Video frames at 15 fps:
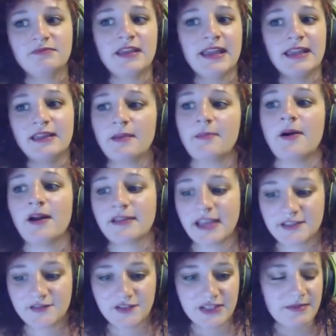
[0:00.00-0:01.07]
hit in a
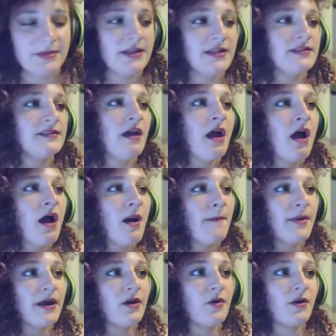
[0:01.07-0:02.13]
podcast for 10 minutes
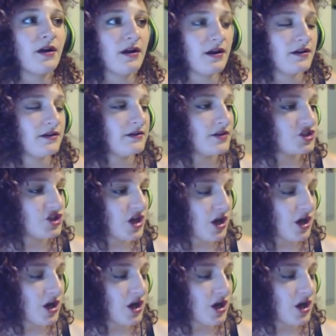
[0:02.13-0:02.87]
but or mm-hmm. a, a, mm-hmm.